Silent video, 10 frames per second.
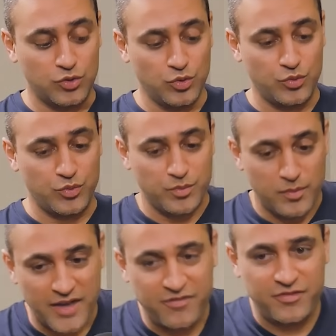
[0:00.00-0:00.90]
So
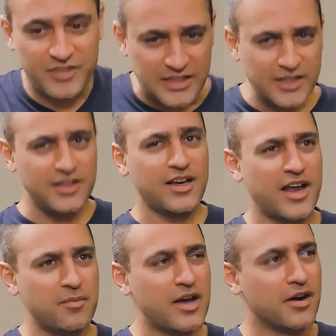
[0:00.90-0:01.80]
my feeling
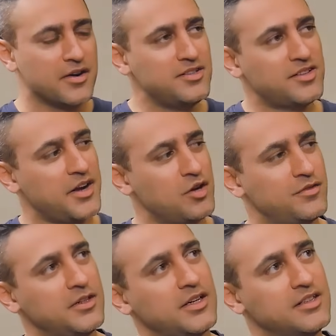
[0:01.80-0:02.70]
and my understanding
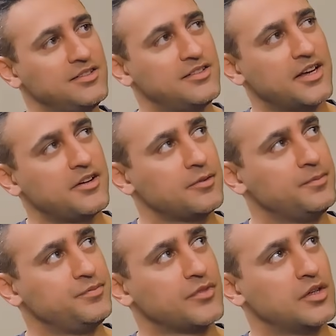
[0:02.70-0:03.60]
of it is that
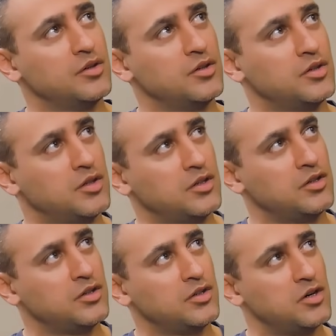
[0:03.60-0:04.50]

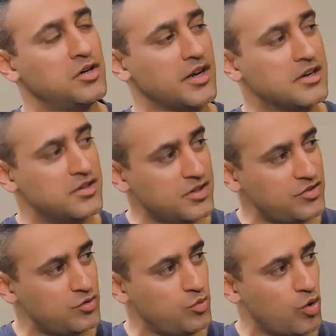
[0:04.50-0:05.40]
her
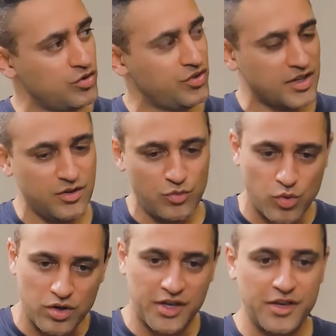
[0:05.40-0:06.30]
interest was
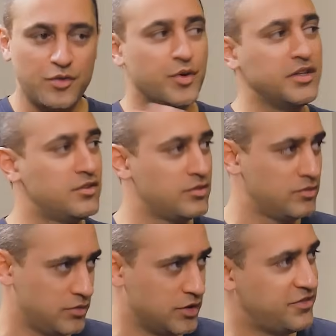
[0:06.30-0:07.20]
in working with
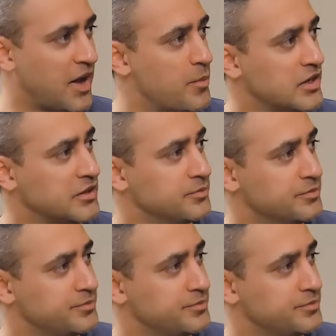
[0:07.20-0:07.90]
the family.